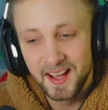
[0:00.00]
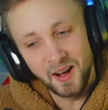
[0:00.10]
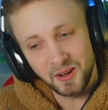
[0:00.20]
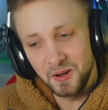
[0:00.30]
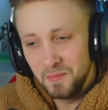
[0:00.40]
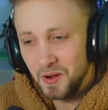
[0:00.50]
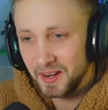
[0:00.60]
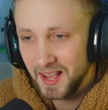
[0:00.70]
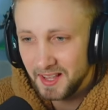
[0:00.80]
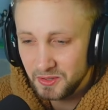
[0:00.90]
Oh, come on,
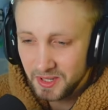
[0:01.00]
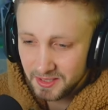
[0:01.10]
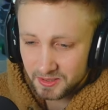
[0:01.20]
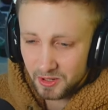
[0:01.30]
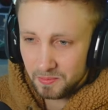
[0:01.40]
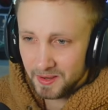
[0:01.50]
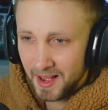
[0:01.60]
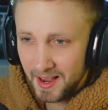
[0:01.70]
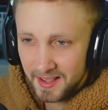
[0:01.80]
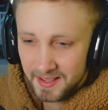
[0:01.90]
Aang. You gotta stop
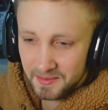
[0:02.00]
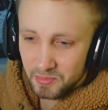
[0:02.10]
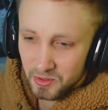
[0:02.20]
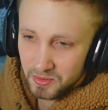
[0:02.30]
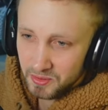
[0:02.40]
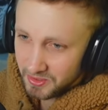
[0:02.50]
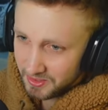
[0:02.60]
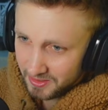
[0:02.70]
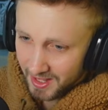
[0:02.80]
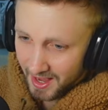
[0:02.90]
lying, bro. You
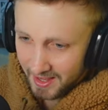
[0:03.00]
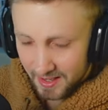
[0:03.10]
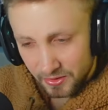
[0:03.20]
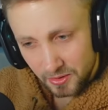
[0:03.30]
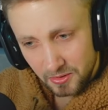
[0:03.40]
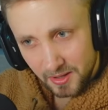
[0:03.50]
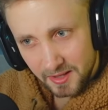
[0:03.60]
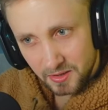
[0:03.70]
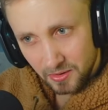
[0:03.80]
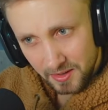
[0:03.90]
still lie? I thought you
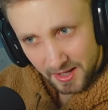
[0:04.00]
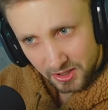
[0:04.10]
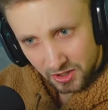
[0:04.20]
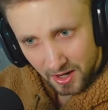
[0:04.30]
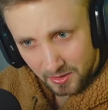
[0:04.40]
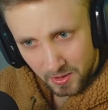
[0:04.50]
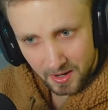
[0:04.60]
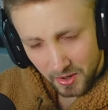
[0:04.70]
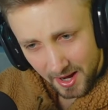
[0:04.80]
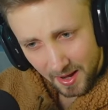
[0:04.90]
let go of that chakra.
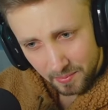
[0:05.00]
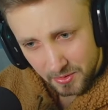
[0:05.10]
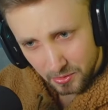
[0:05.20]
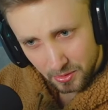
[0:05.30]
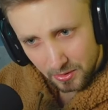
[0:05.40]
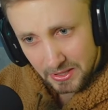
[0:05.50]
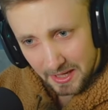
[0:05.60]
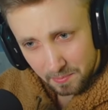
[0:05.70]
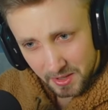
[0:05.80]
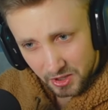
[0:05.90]
What happened? You closed
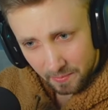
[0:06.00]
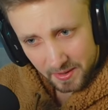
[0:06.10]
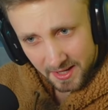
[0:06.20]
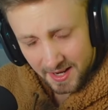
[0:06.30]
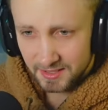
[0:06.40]
that bitch up again?